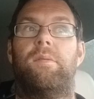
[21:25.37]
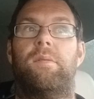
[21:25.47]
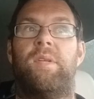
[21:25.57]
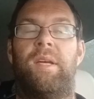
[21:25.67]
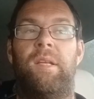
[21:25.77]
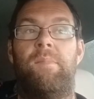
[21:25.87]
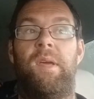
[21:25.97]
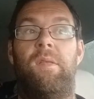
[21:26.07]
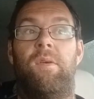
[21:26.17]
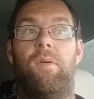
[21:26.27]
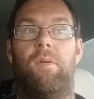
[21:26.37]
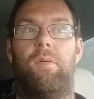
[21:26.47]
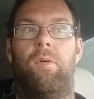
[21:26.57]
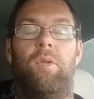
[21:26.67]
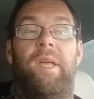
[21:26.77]
telling me that,
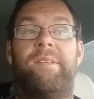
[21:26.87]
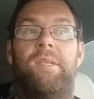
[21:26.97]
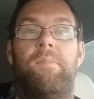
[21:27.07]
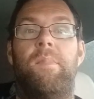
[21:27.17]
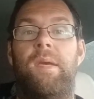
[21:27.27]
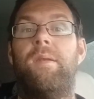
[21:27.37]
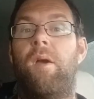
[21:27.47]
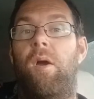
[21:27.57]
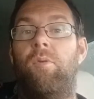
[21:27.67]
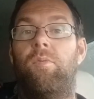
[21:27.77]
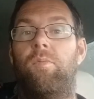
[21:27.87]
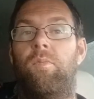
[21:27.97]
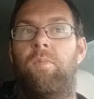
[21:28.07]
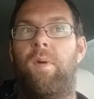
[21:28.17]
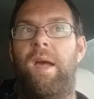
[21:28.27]
or letting me know
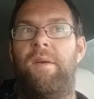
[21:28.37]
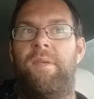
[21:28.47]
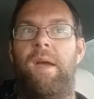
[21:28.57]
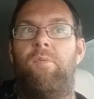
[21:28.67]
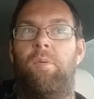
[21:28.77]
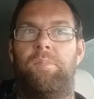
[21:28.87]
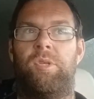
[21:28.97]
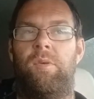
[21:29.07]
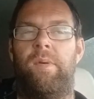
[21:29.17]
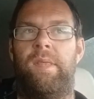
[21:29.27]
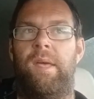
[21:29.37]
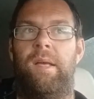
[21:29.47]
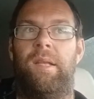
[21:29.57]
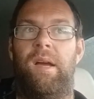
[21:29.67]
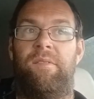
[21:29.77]
where they're up to in their
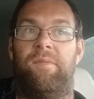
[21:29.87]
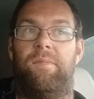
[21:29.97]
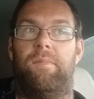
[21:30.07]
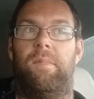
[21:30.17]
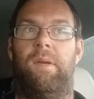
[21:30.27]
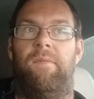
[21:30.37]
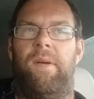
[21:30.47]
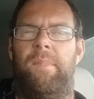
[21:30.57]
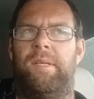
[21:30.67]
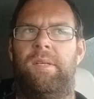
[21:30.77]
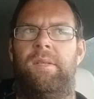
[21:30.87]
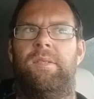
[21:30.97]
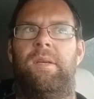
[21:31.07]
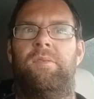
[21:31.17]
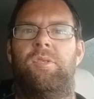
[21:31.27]
life, if that makes any
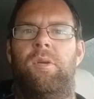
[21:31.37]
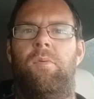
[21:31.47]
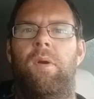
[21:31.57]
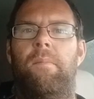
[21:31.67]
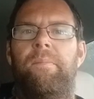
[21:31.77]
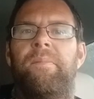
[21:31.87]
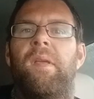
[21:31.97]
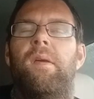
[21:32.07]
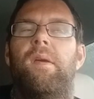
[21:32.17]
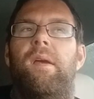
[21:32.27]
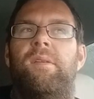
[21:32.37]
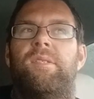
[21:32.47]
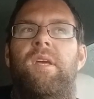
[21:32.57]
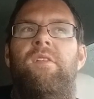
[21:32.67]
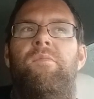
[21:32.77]
sense. So
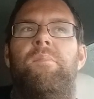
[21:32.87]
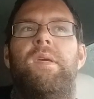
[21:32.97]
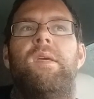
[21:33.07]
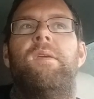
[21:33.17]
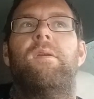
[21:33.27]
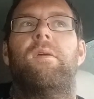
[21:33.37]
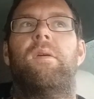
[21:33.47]
instead of me